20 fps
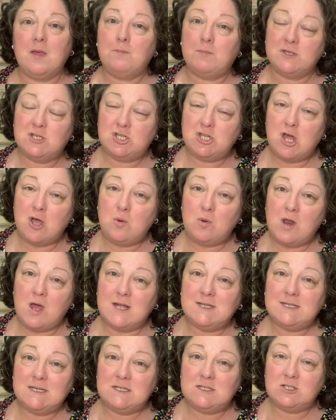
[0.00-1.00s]
But you know what I
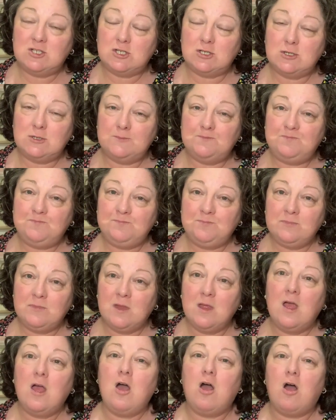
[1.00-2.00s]
didn't do?
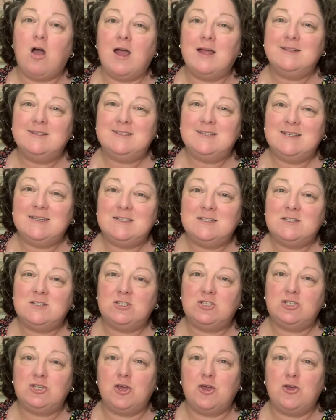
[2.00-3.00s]
I
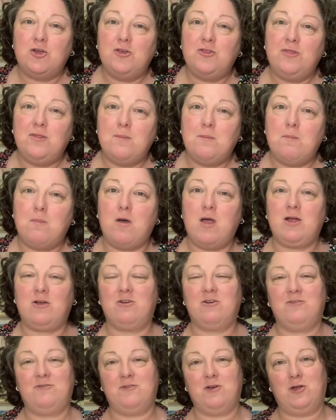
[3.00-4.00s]
didn't turn the
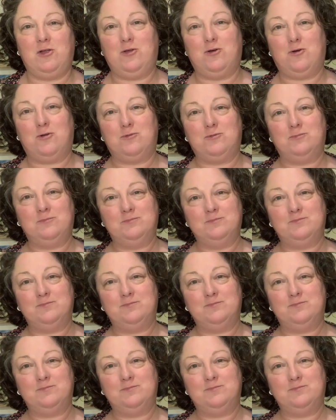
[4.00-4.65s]
microphone on.